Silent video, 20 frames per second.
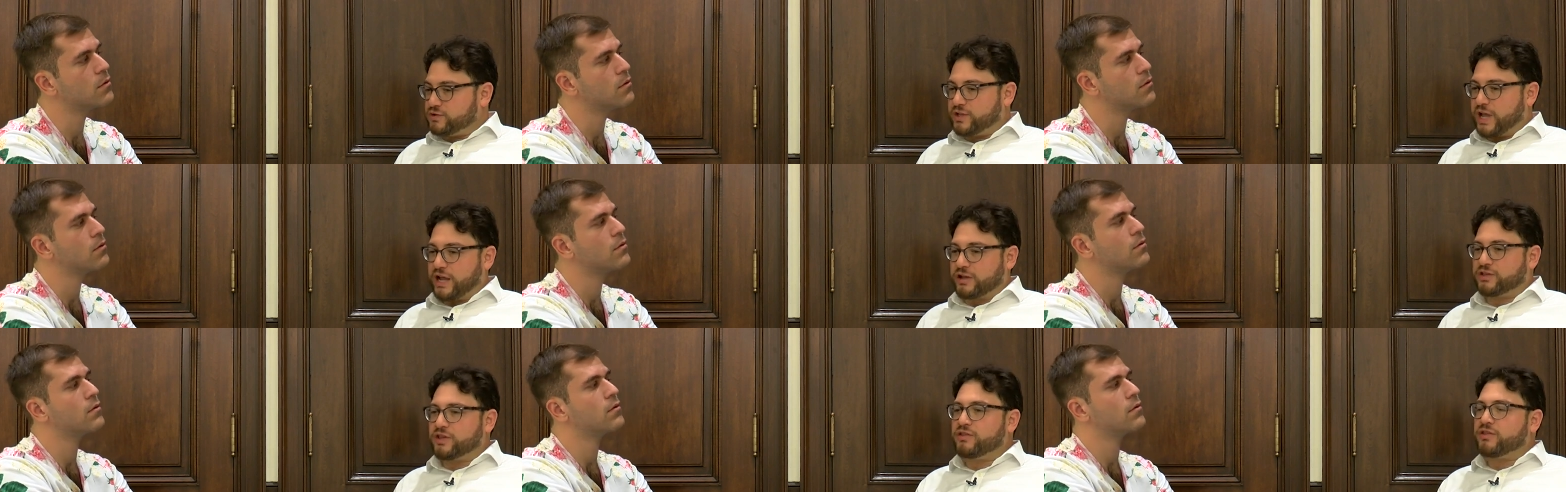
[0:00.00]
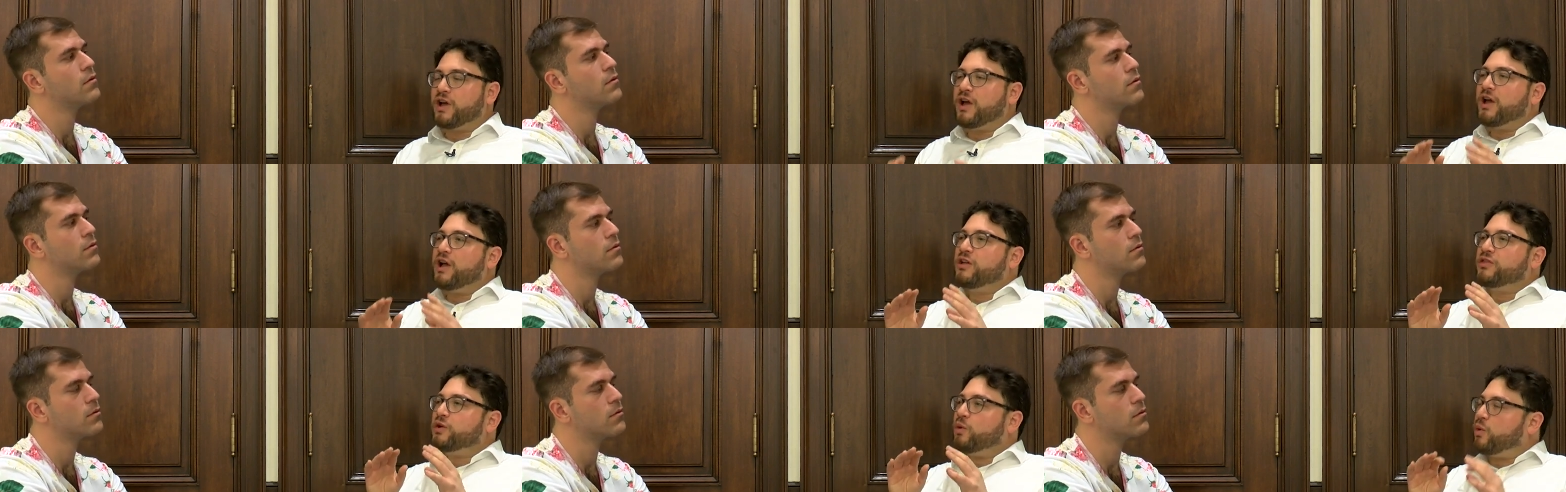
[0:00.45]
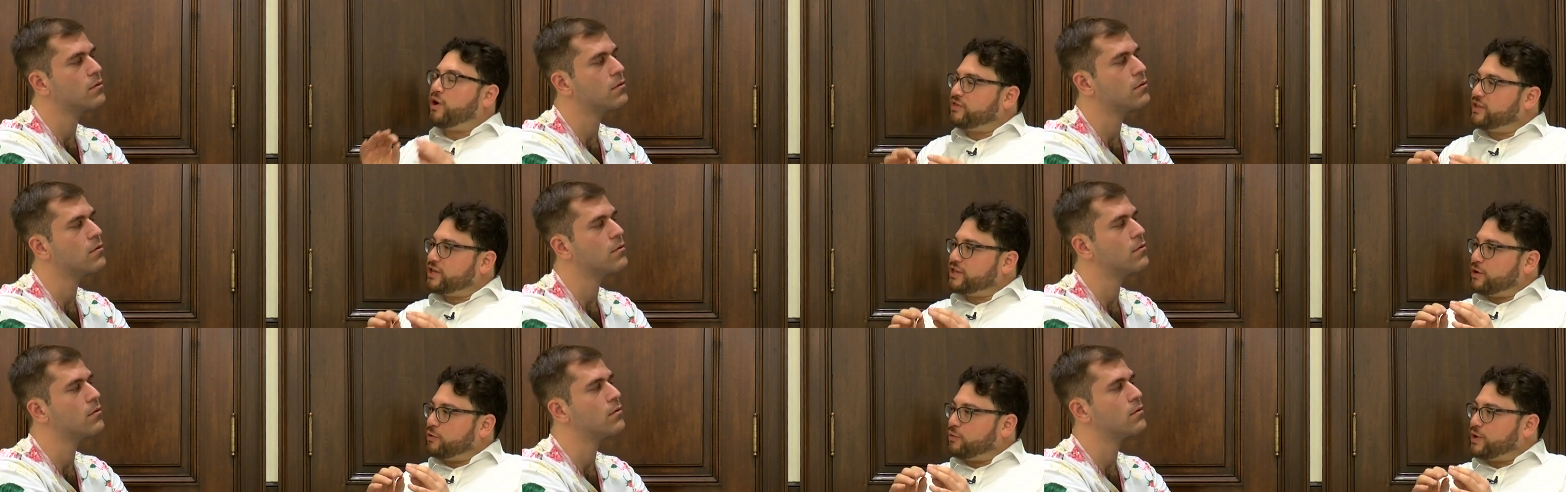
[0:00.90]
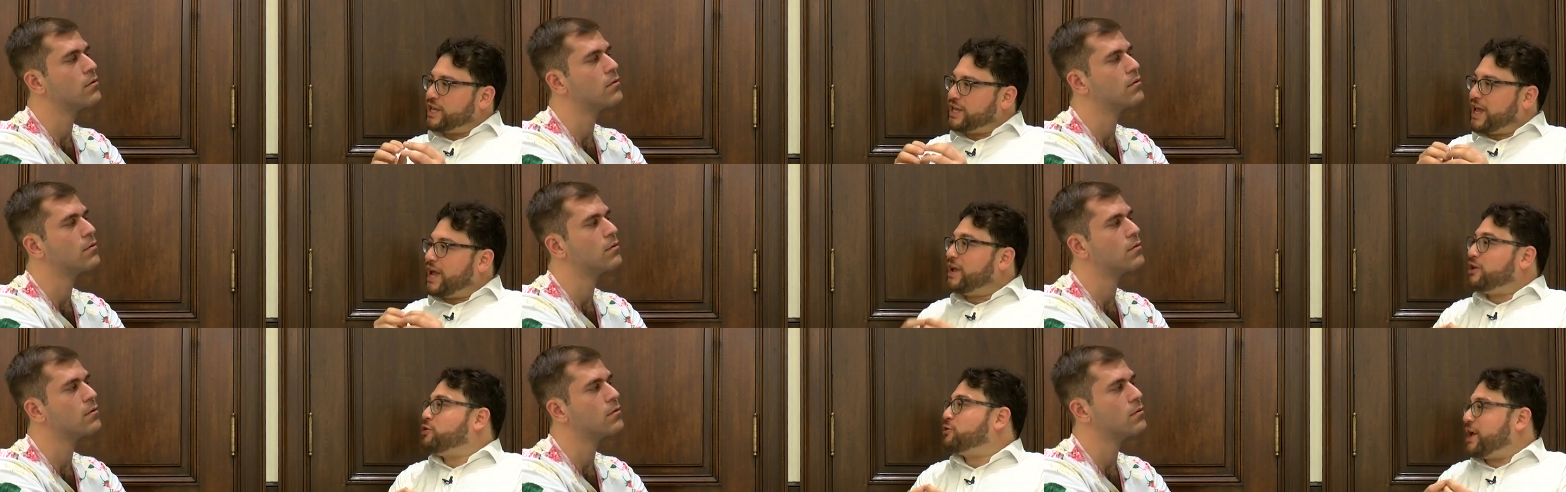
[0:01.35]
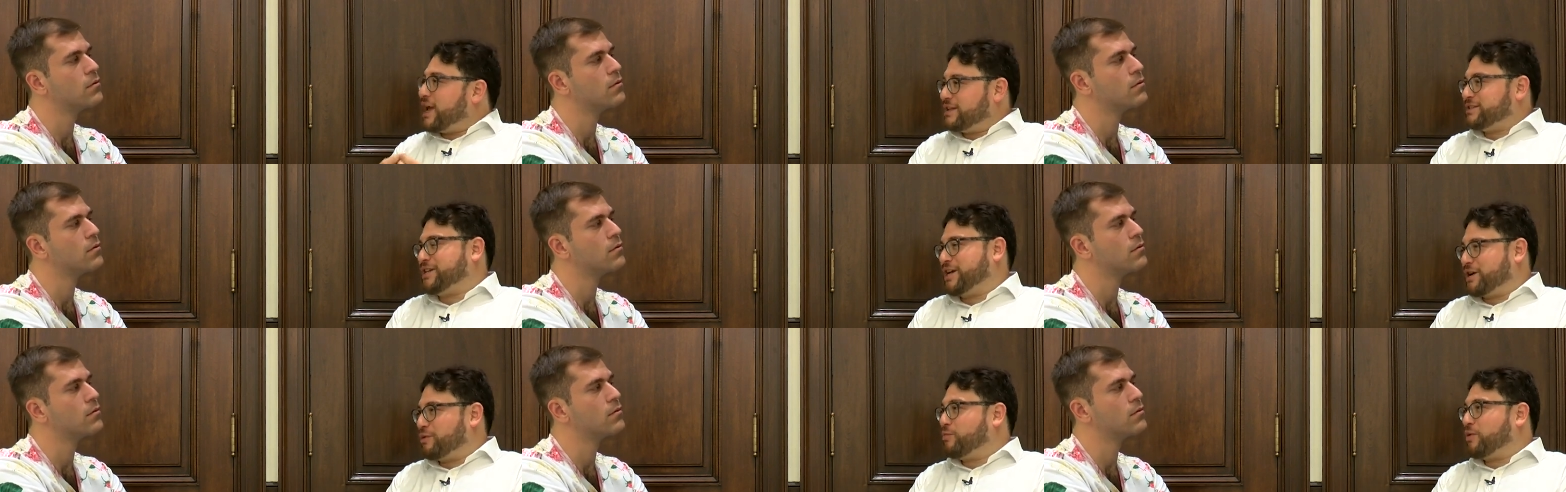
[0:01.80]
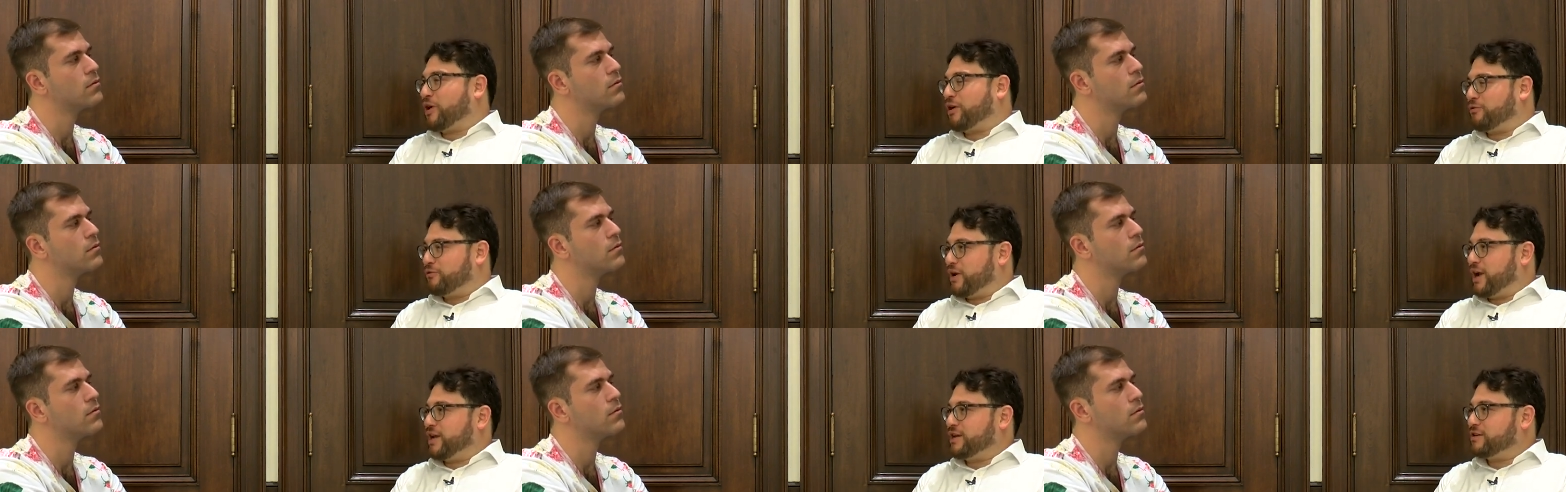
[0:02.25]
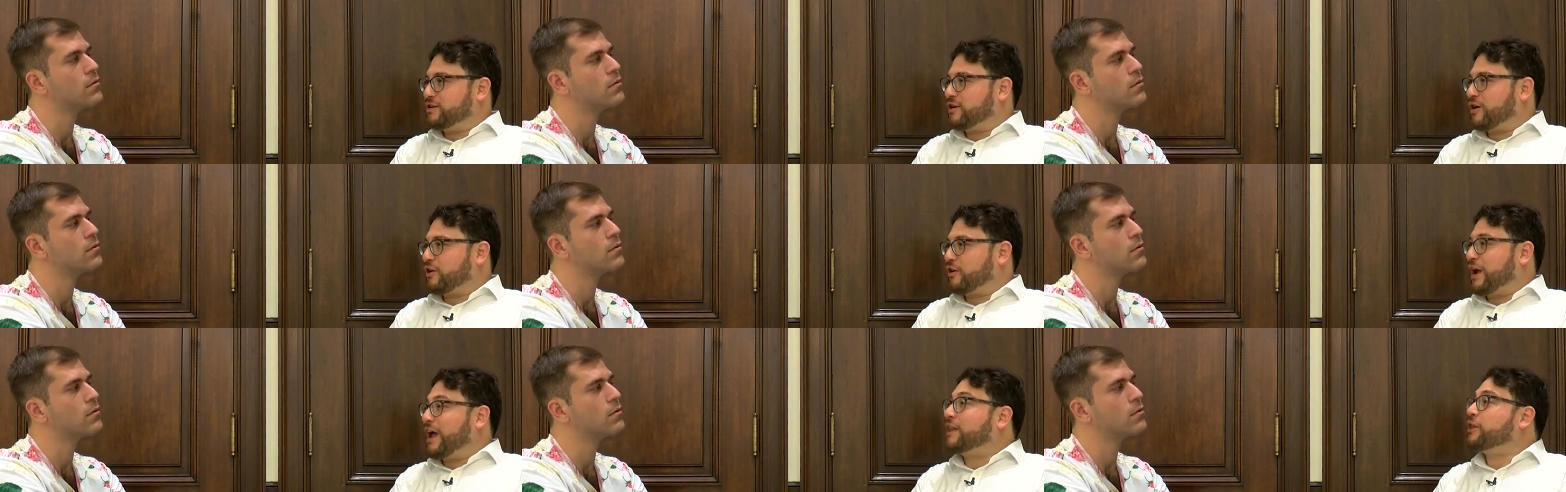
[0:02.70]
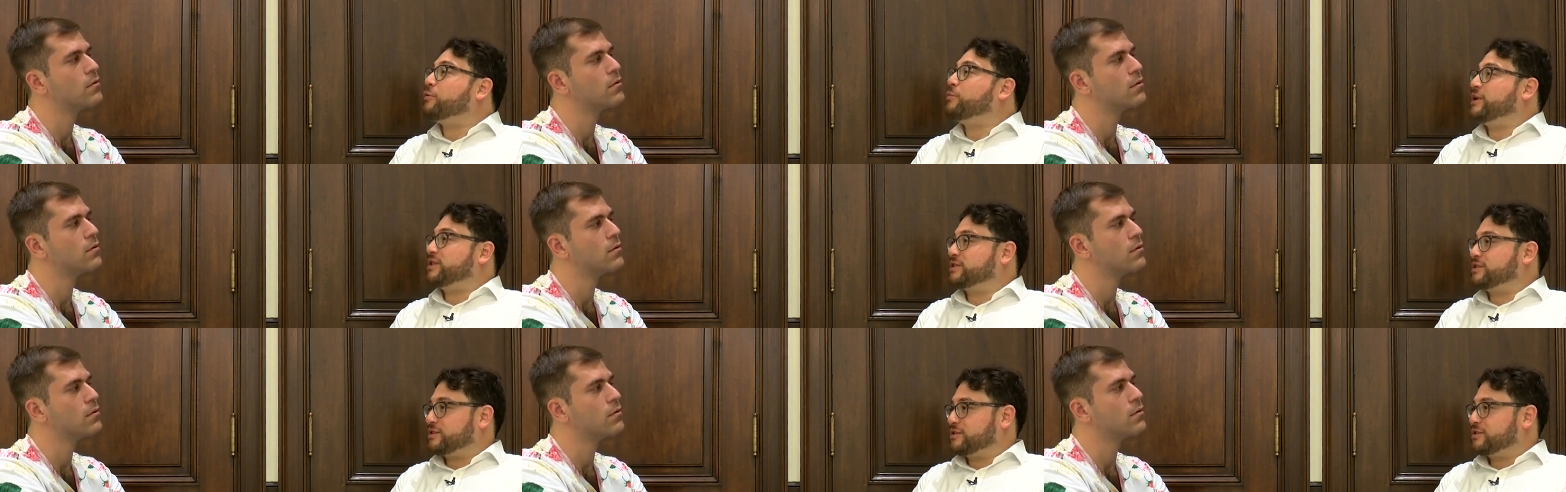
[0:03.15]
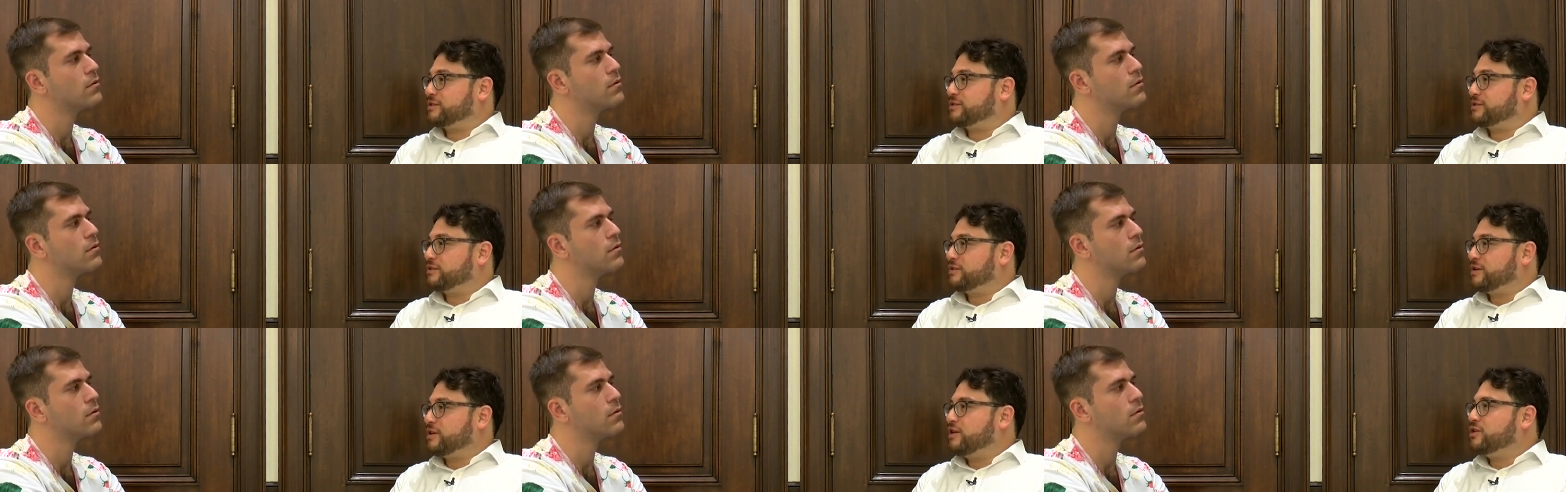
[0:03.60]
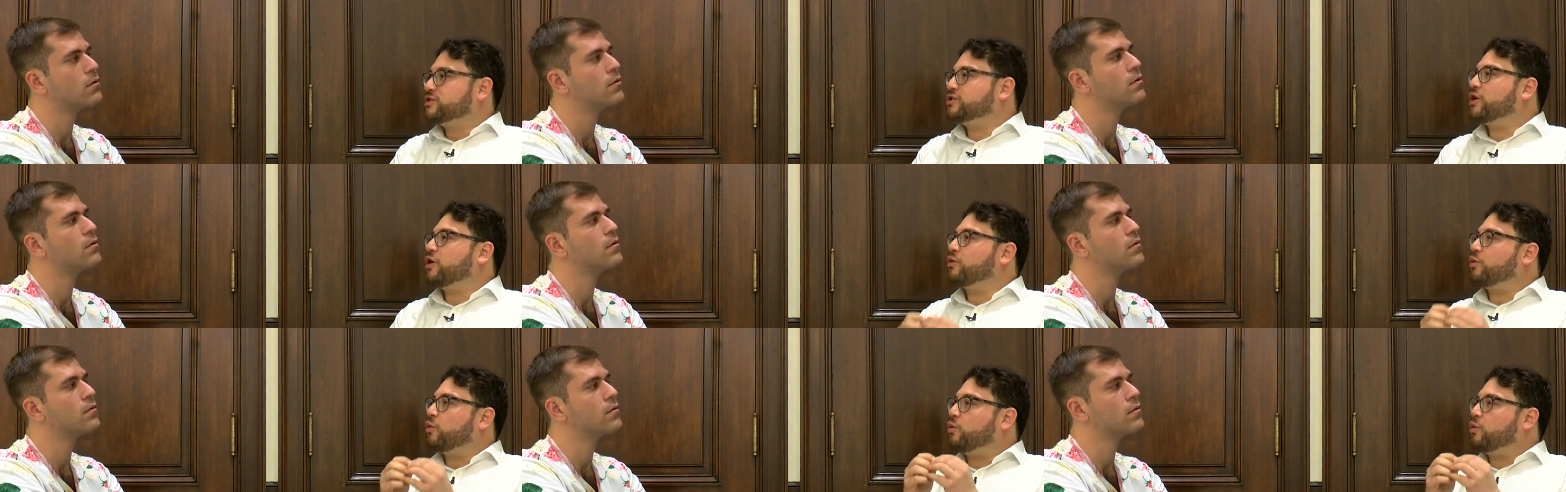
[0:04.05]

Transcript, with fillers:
Speaker 1: stack. The, the one thing that we can't, you can't take apart, right, are elements. So